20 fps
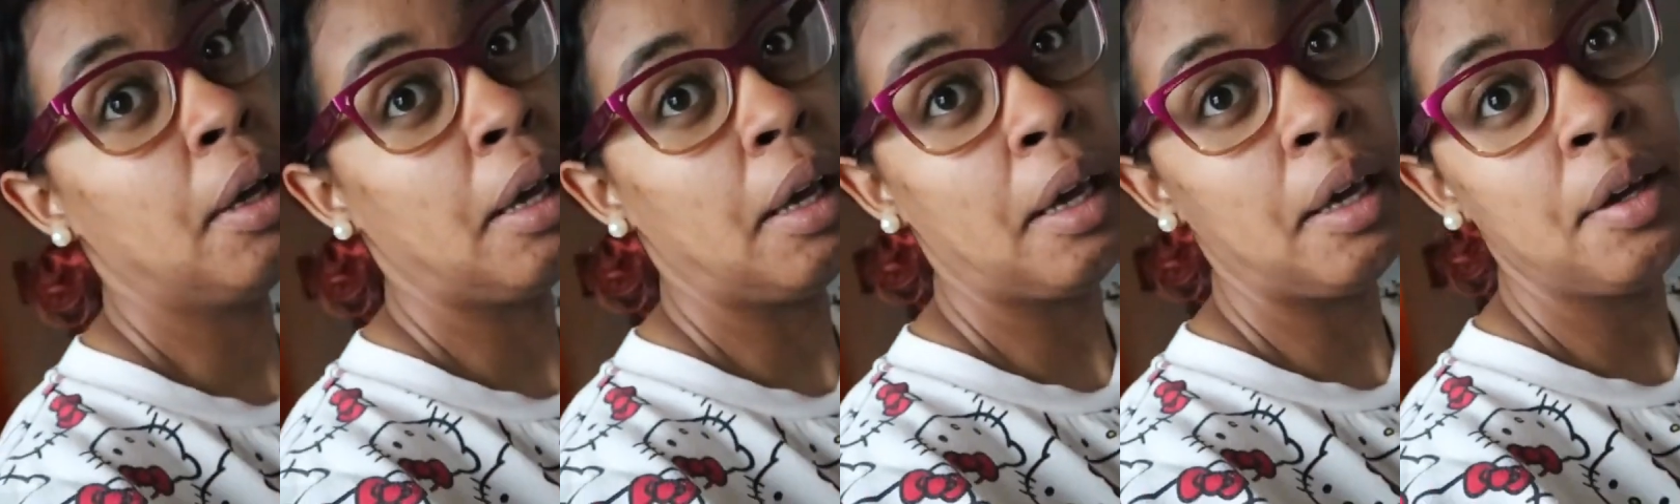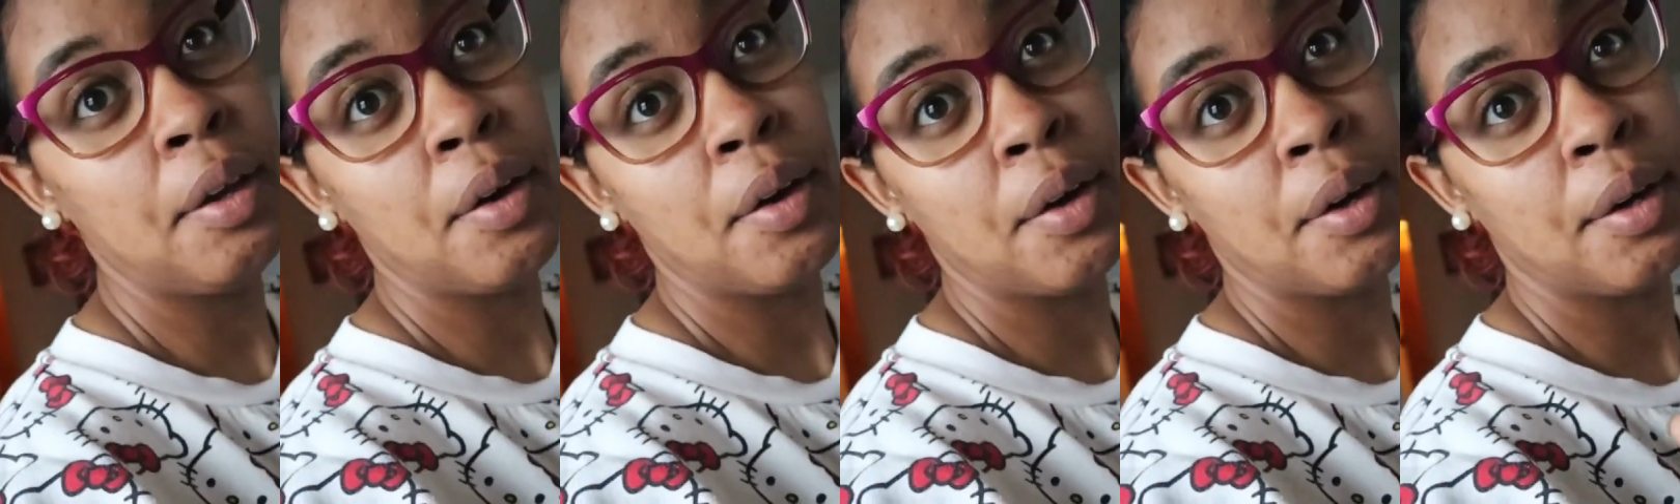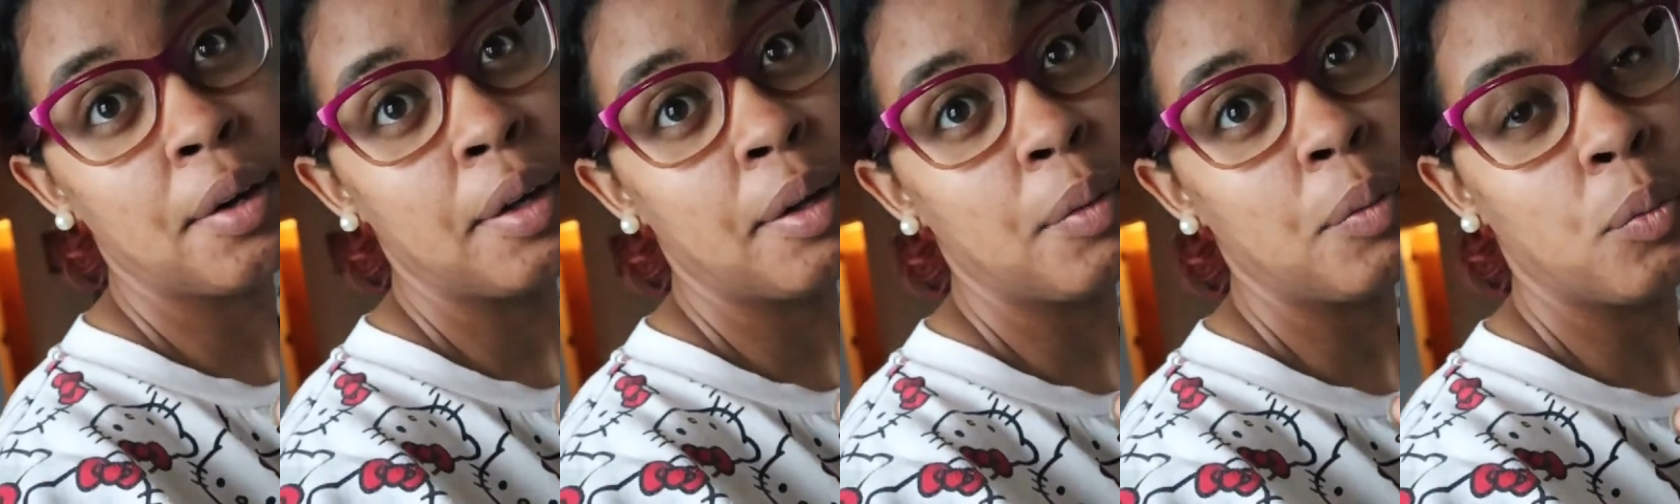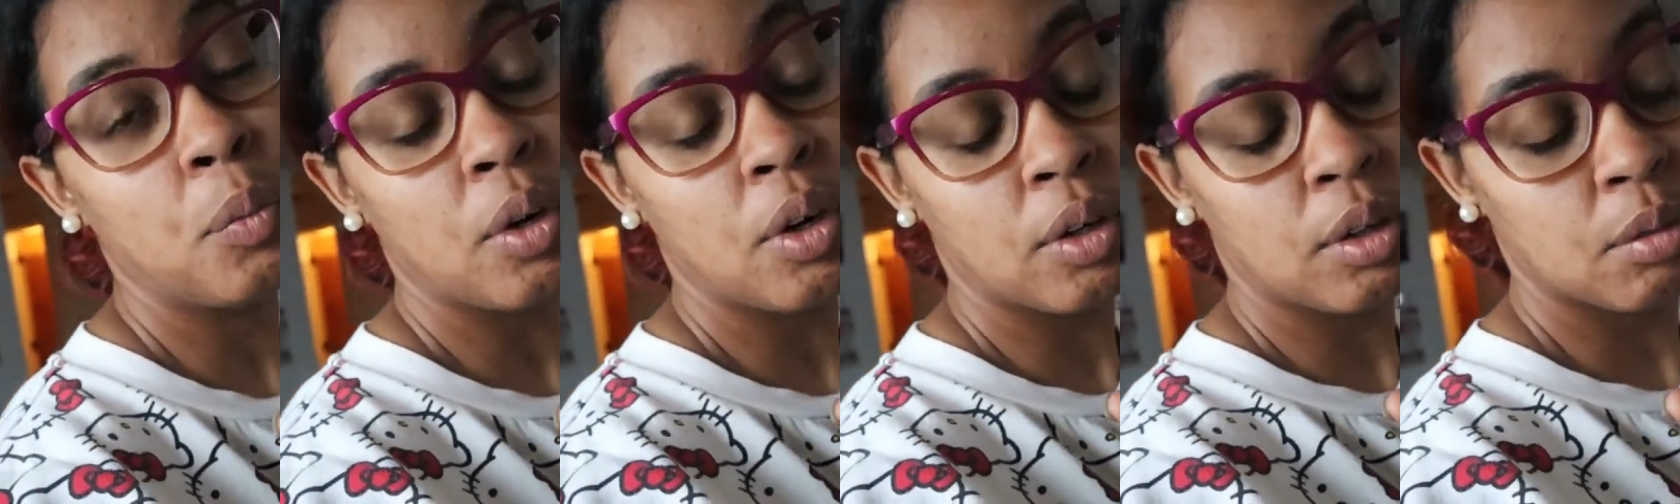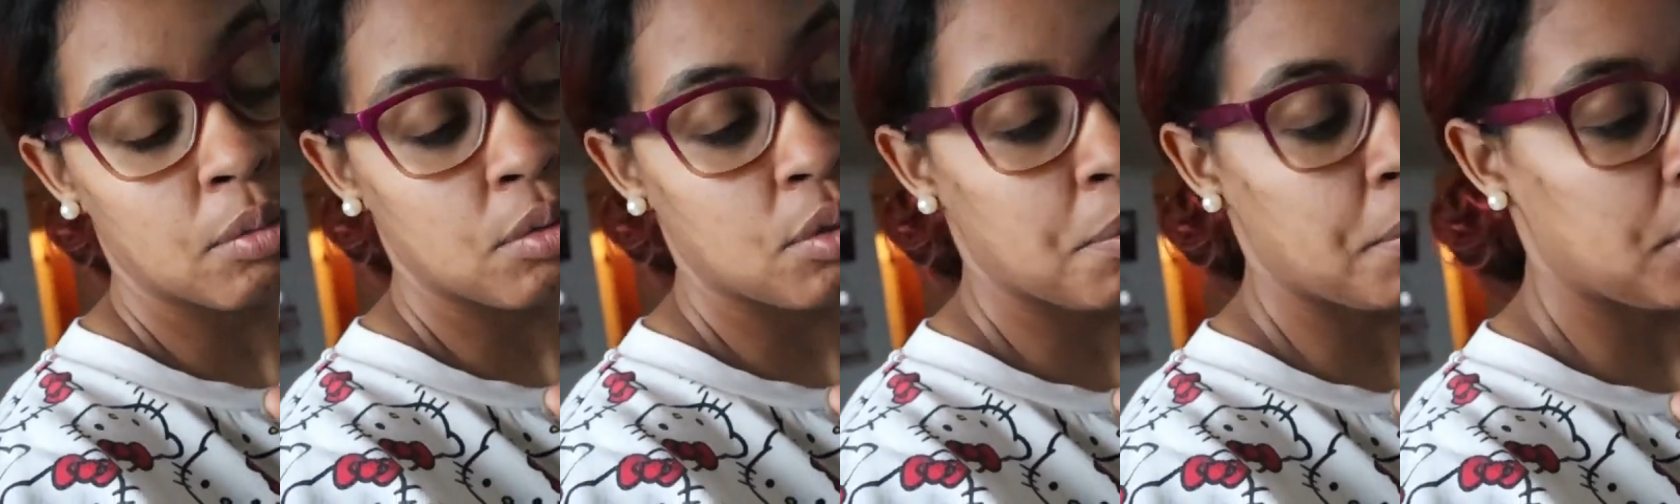hey y'all and
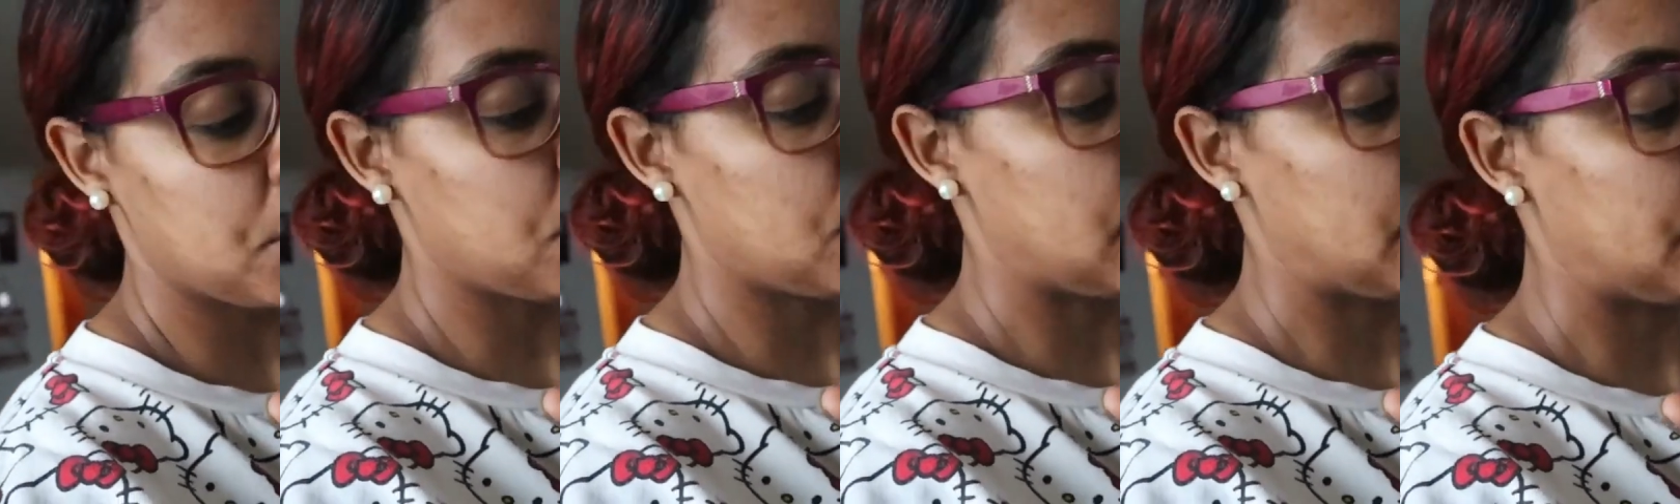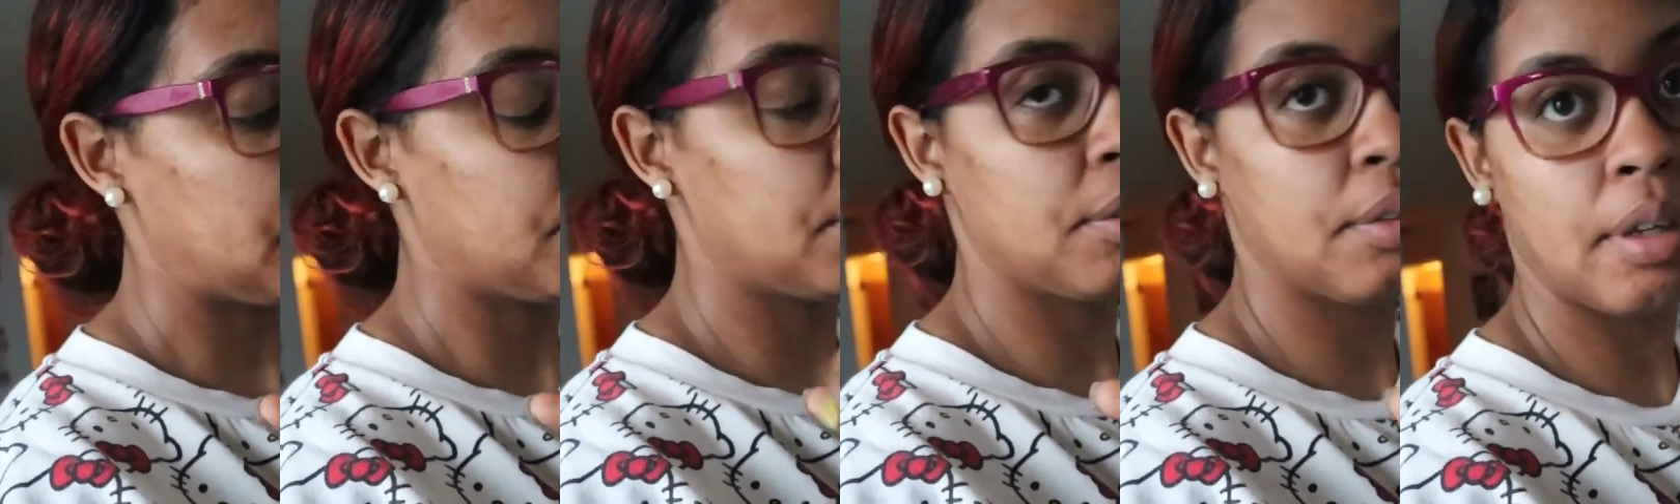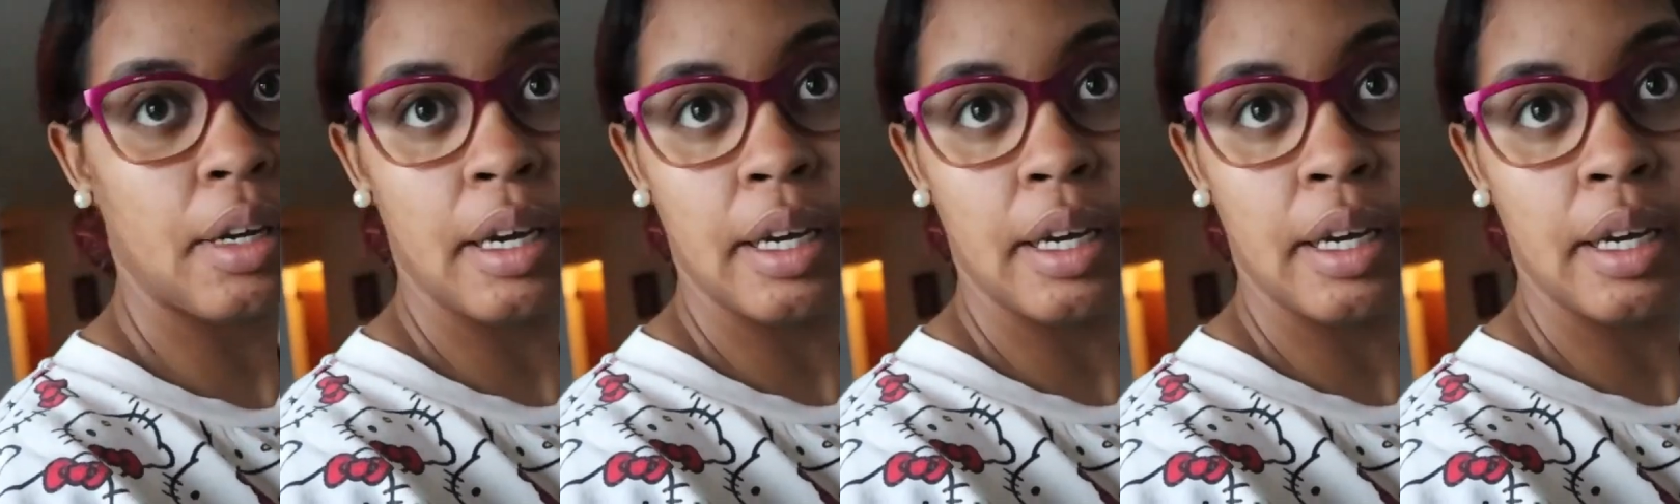welcome to my channel